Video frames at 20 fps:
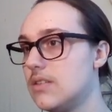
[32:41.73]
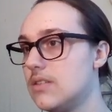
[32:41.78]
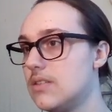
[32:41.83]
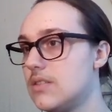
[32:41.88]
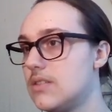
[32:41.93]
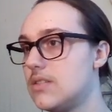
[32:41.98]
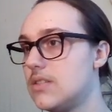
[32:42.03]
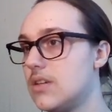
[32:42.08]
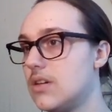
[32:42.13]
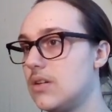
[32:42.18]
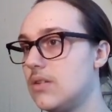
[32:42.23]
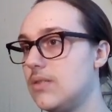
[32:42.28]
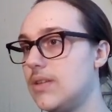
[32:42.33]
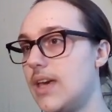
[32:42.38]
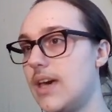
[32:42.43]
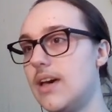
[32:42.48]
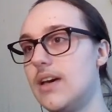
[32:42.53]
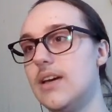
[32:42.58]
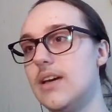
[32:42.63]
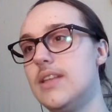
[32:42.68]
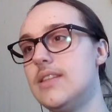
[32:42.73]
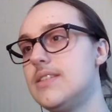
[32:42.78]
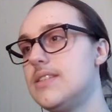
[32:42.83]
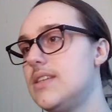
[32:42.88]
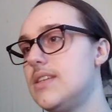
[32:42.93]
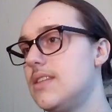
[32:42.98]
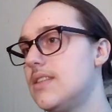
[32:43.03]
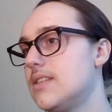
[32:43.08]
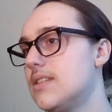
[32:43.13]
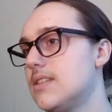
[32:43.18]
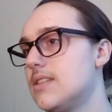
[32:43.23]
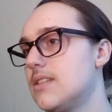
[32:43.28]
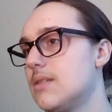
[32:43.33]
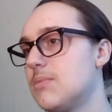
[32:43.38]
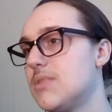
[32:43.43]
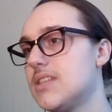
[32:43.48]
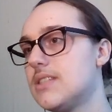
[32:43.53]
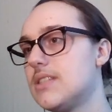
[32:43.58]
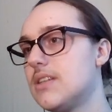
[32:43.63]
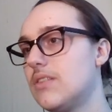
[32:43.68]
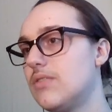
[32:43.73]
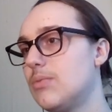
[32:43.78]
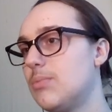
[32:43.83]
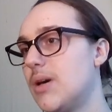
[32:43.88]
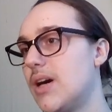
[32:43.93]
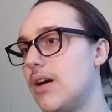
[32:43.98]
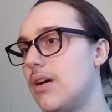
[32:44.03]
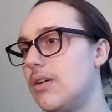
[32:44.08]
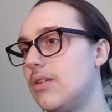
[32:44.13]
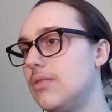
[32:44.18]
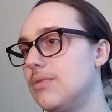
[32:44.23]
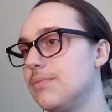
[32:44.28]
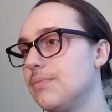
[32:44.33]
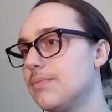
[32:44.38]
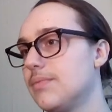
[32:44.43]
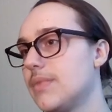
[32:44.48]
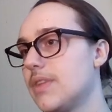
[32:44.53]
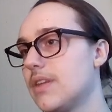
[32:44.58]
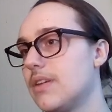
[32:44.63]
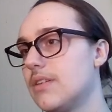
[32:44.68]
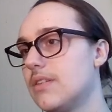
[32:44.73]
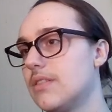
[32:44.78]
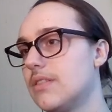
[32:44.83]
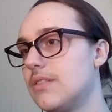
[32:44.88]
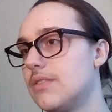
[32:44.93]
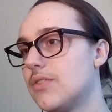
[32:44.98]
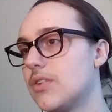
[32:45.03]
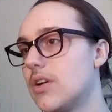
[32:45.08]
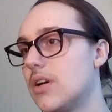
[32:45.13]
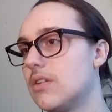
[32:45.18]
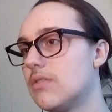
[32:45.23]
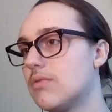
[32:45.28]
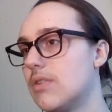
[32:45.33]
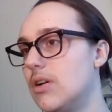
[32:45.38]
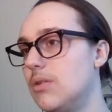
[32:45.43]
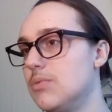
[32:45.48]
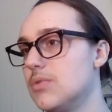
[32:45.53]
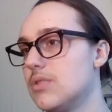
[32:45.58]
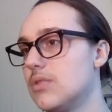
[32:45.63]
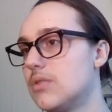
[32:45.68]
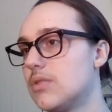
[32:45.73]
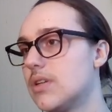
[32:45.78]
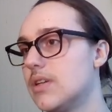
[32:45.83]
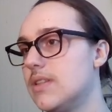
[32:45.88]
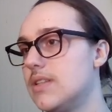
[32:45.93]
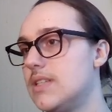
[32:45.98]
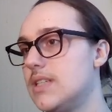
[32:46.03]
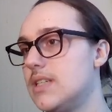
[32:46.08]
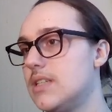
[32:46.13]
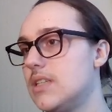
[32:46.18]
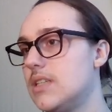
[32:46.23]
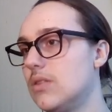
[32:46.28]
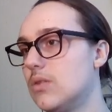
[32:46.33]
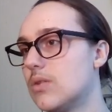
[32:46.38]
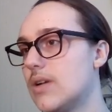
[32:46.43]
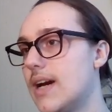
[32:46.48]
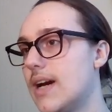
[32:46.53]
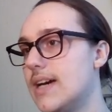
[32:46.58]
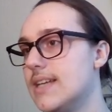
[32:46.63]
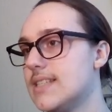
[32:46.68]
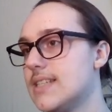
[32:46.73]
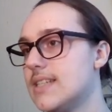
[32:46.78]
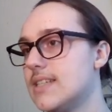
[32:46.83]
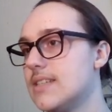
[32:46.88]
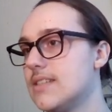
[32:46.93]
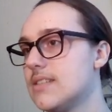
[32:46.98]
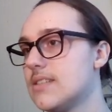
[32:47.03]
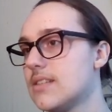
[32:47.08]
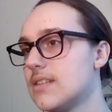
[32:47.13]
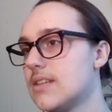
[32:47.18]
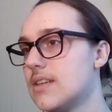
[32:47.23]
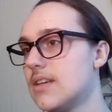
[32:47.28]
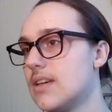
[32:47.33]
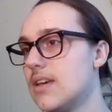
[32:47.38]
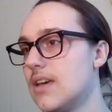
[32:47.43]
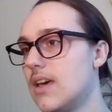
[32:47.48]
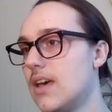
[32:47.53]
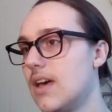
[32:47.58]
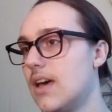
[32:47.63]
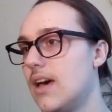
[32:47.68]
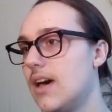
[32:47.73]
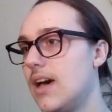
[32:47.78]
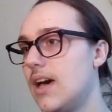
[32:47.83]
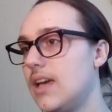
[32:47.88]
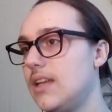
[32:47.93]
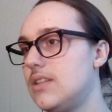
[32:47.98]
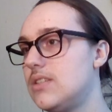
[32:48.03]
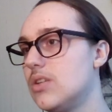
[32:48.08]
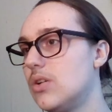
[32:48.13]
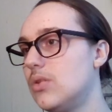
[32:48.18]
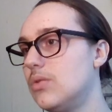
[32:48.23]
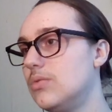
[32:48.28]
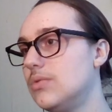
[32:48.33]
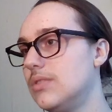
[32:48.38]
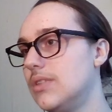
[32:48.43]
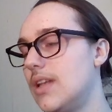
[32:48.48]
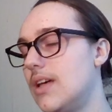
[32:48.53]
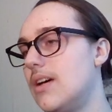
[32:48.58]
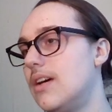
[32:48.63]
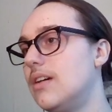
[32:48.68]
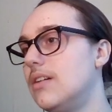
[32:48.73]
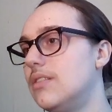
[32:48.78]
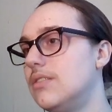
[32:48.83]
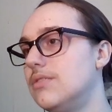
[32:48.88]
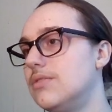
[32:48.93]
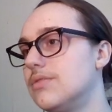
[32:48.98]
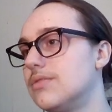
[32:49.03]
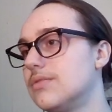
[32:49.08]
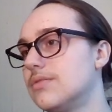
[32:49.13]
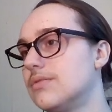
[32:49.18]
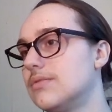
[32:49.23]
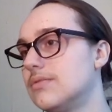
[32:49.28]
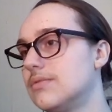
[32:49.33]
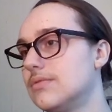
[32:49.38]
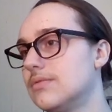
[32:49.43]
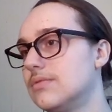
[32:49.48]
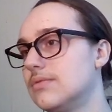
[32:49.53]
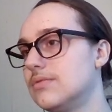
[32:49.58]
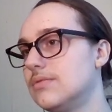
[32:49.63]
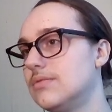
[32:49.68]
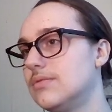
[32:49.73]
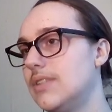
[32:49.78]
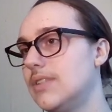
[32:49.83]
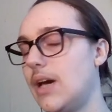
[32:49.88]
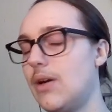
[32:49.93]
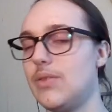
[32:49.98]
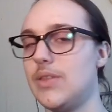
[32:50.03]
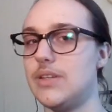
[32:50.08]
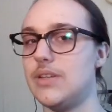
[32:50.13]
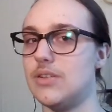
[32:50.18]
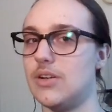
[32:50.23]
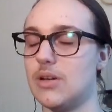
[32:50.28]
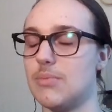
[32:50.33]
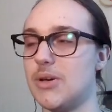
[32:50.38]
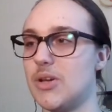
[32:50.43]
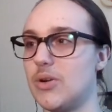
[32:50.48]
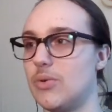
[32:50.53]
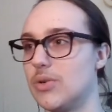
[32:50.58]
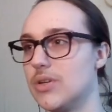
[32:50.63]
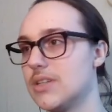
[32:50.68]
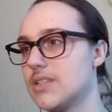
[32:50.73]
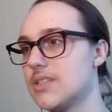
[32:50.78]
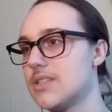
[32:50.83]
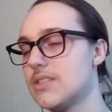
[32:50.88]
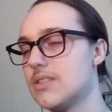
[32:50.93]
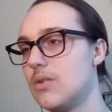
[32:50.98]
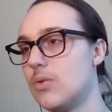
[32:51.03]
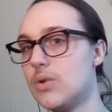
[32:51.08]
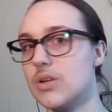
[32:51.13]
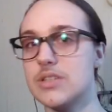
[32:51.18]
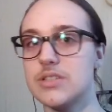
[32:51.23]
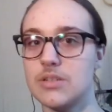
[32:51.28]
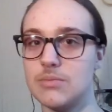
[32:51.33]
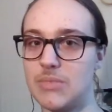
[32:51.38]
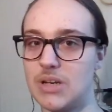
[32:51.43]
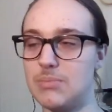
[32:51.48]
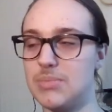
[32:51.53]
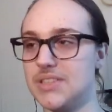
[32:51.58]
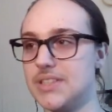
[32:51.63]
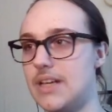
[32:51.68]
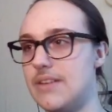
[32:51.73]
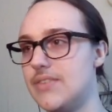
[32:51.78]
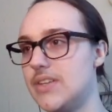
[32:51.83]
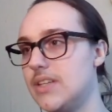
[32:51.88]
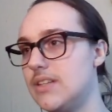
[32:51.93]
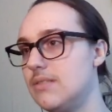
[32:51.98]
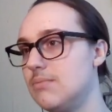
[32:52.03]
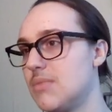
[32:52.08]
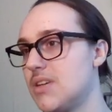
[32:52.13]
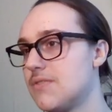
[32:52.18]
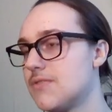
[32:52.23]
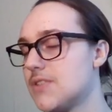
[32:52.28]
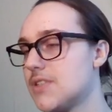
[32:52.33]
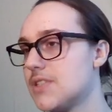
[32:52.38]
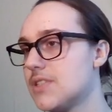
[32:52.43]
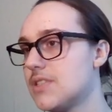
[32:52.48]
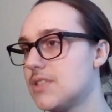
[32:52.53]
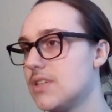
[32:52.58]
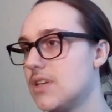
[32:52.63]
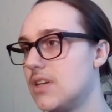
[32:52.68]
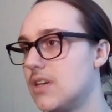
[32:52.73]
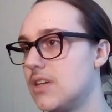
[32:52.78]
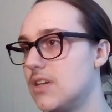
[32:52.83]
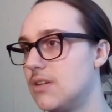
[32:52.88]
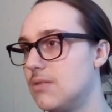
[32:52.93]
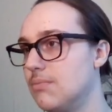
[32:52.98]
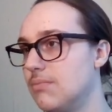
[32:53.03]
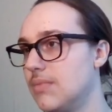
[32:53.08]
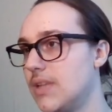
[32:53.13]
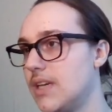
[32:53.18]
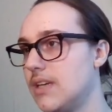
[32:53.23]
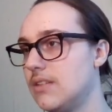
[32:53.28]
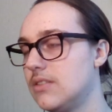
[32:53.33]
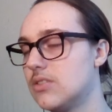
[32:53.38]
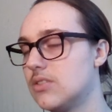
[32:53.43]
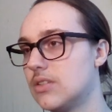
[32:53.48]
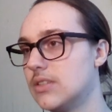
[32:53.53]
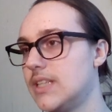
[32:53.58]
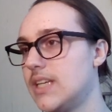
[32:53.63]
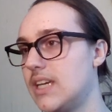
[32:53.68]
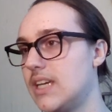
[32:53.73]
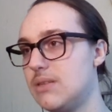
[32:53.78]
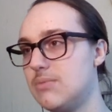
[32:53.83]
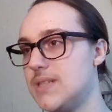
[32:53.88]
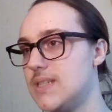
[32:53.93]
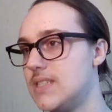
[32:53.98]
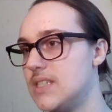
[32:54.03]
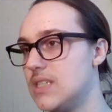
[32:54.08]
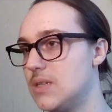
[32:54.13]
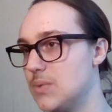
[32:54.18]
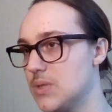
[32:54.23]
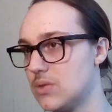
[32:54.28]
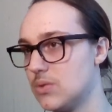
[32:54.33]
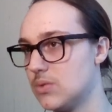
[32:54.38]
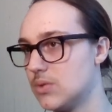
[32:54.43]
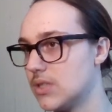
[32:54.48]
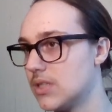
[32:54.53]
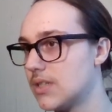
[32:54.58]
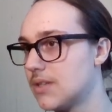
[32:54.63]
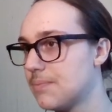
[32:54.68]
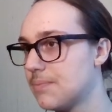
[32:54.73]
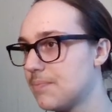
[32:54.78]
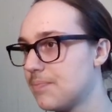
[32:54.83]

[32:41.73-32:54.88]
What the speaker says: So yeah, and see, this is some of the stuff about the Forgotten Realms lore and the D&D lore as is. I don't love how they talk about orcs. Orcs are my beloved. My first darling NPC was an orc.